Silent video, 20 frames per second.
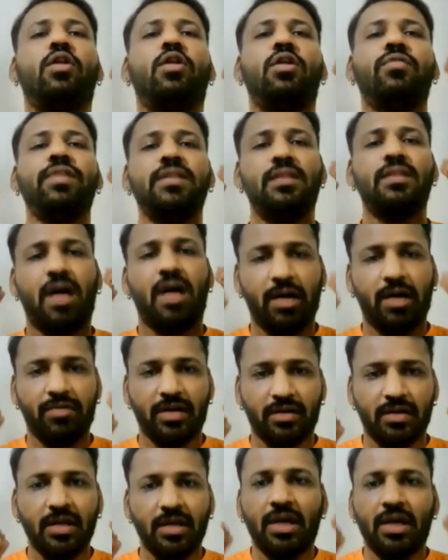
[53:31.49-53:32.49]
with
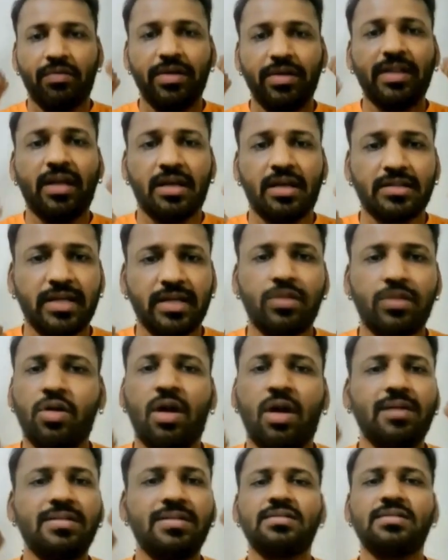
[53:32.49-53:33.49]
us and
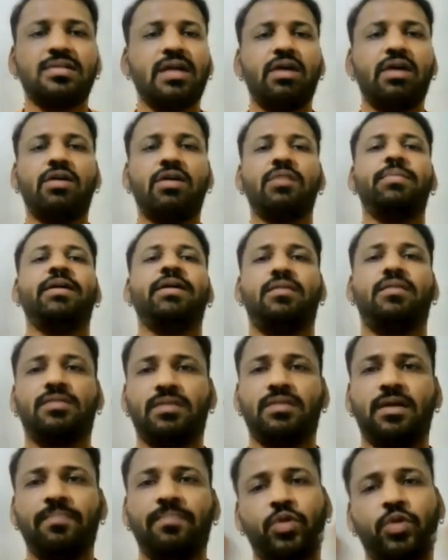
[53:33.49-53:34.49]
not just governments.